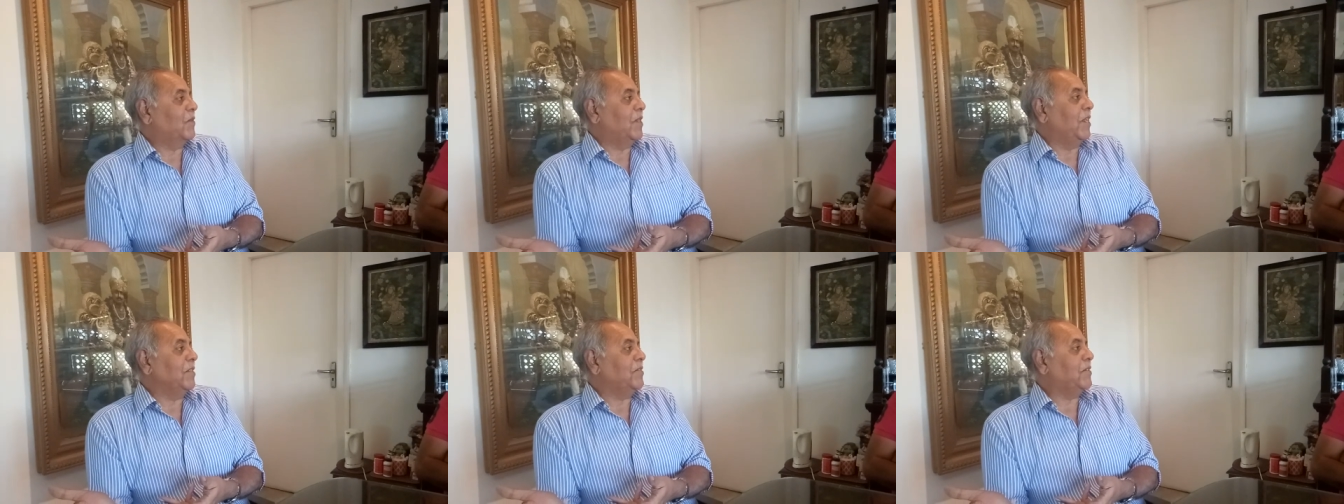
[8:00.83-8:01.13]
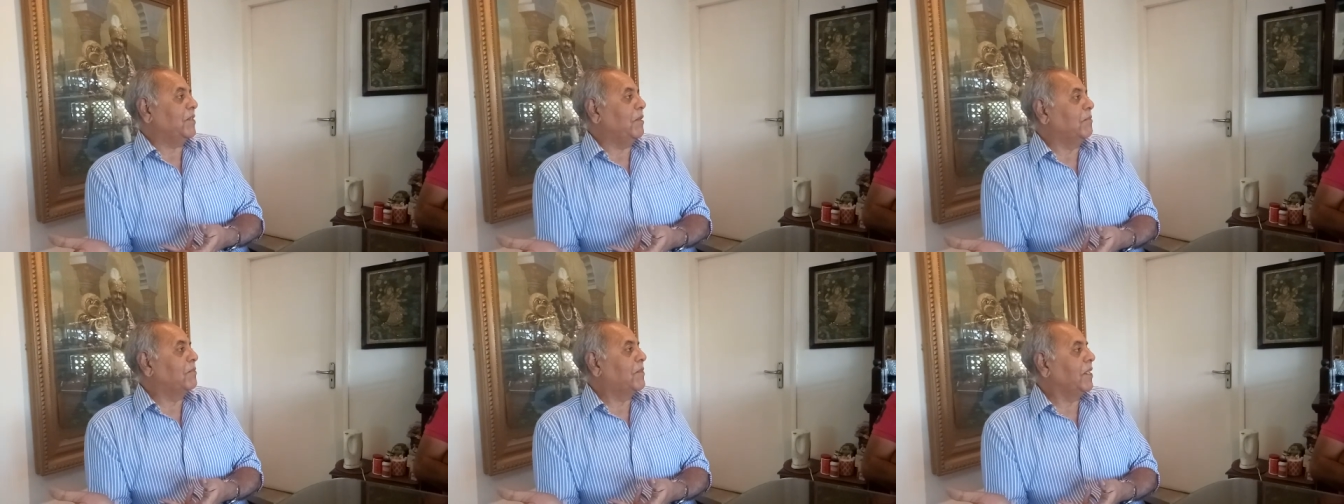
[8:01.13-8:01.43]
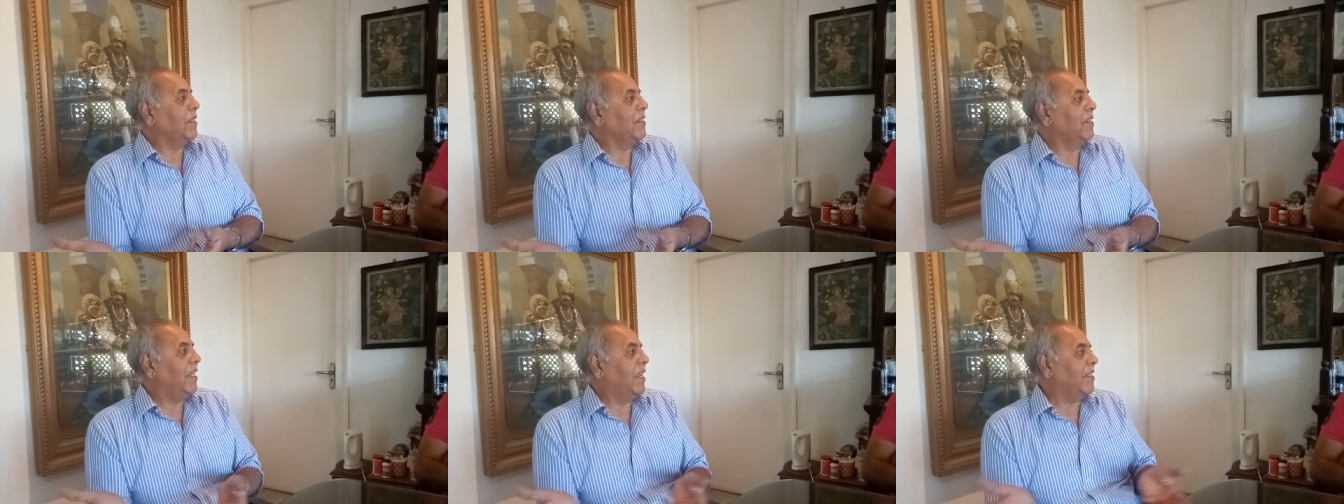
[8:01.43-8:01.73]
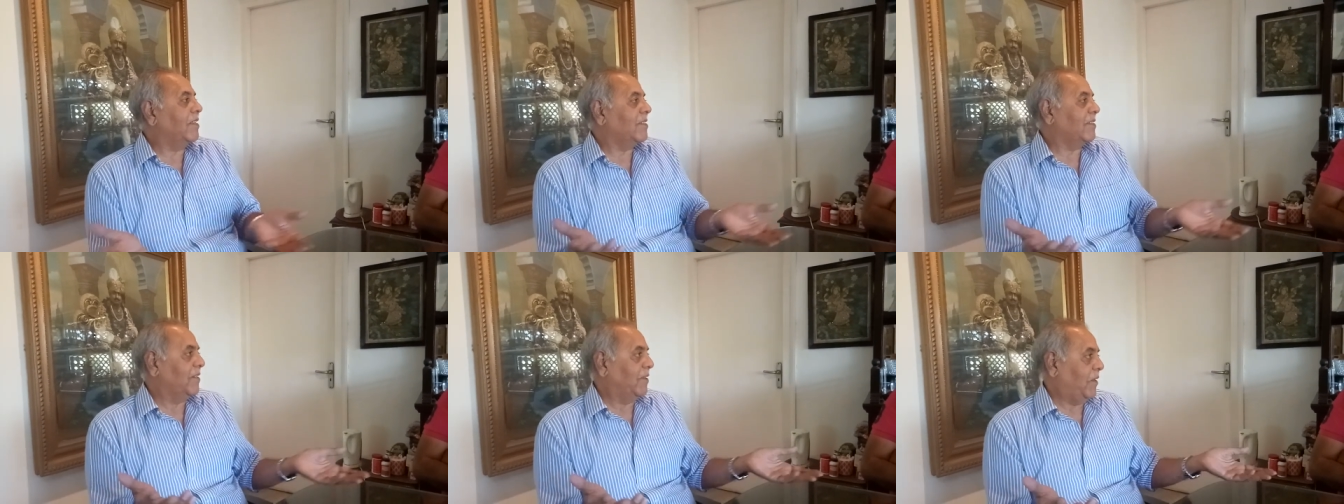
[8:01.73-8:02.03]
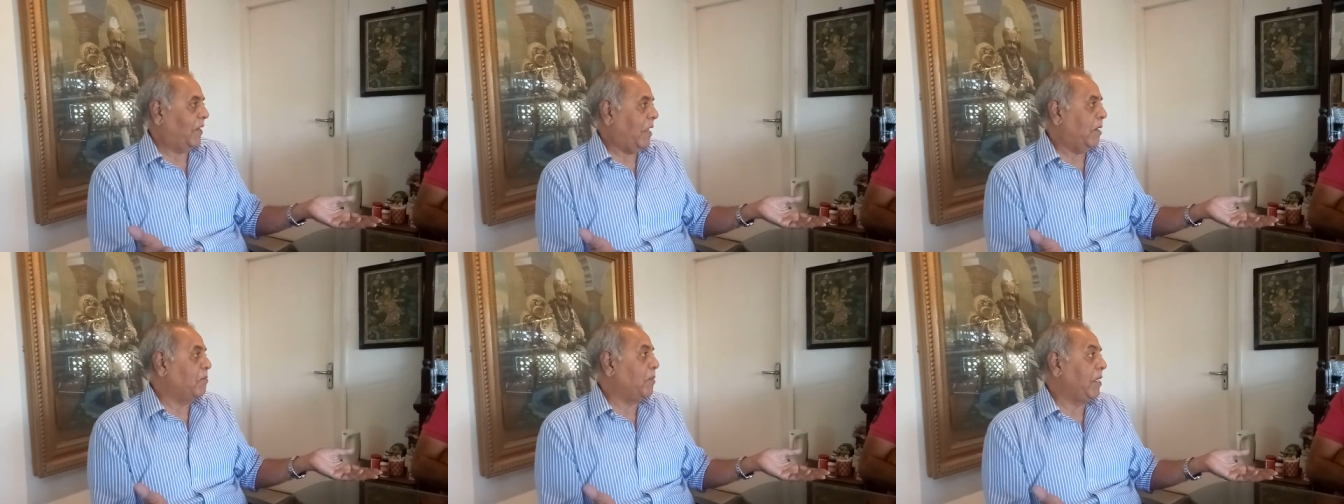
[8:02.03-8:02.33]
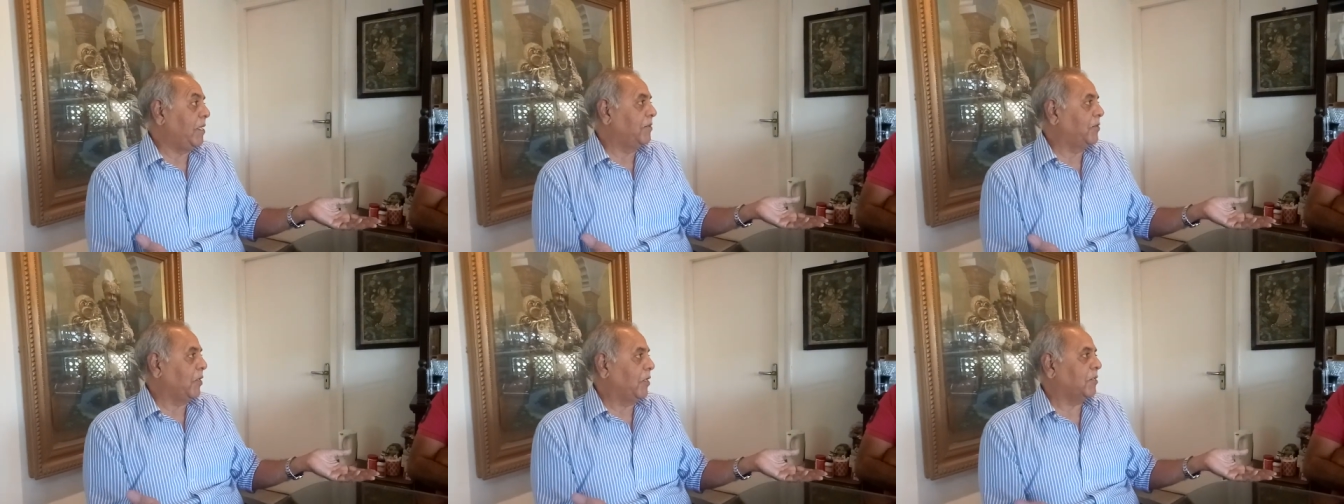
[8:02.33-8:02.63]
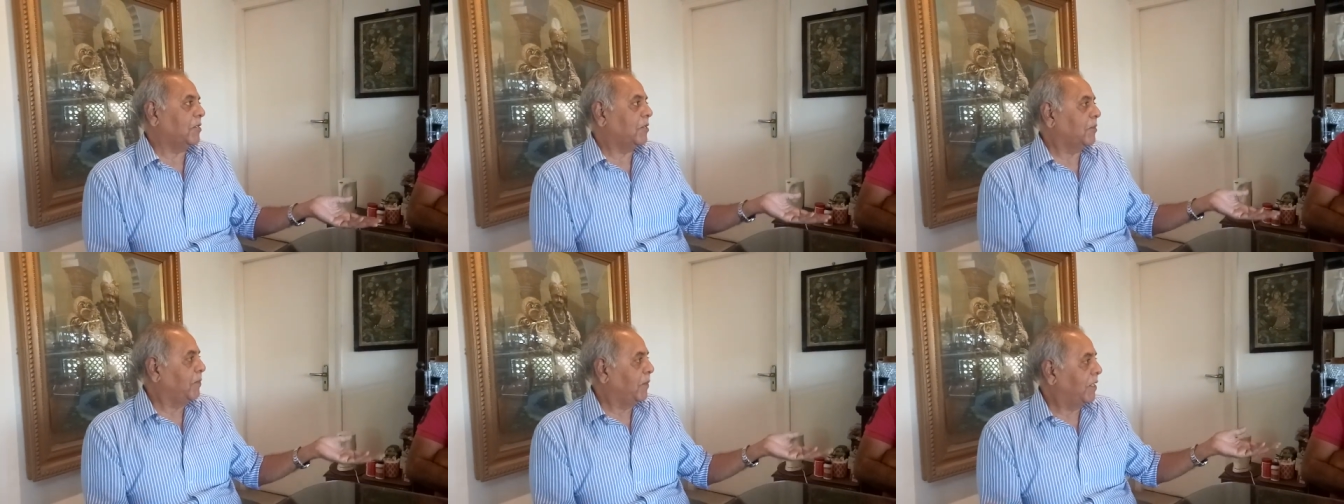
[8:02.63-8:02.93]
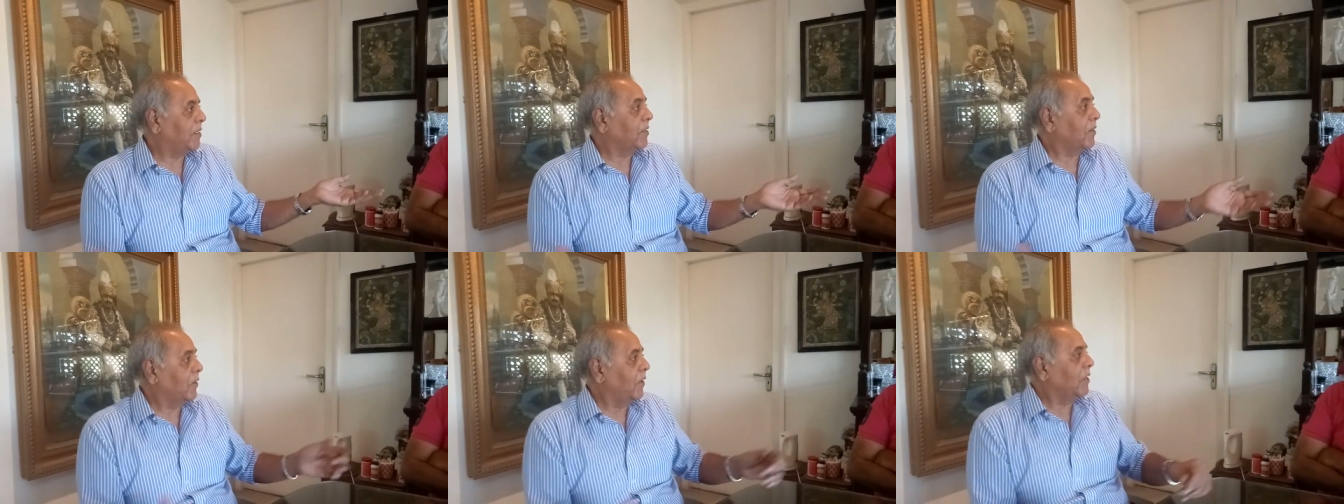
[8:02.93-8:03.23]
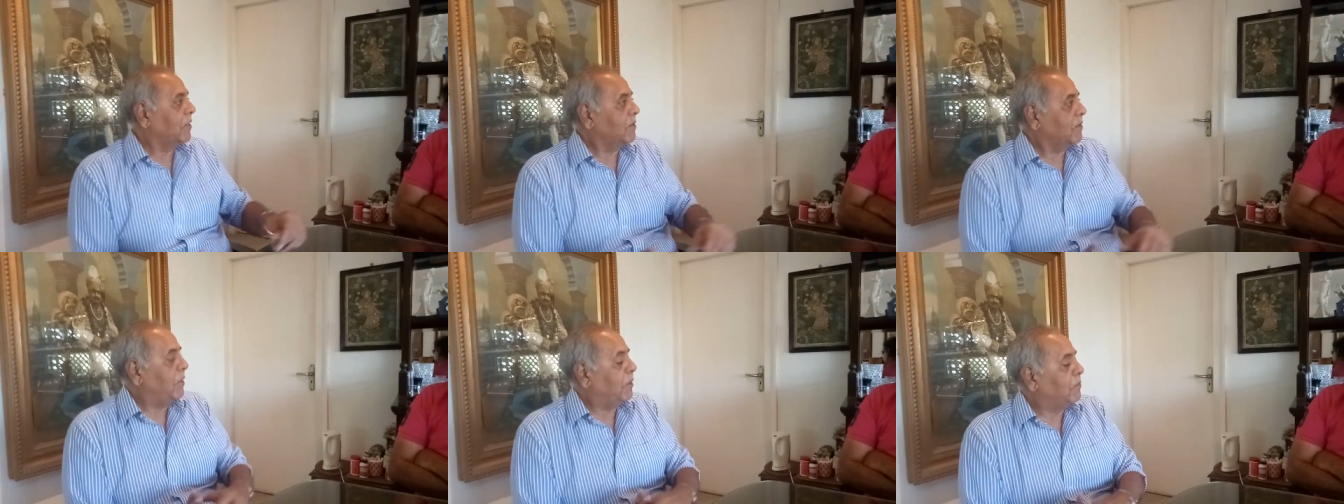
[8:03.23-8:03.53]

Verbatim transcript: does something that uh, ML Jaisimha, the great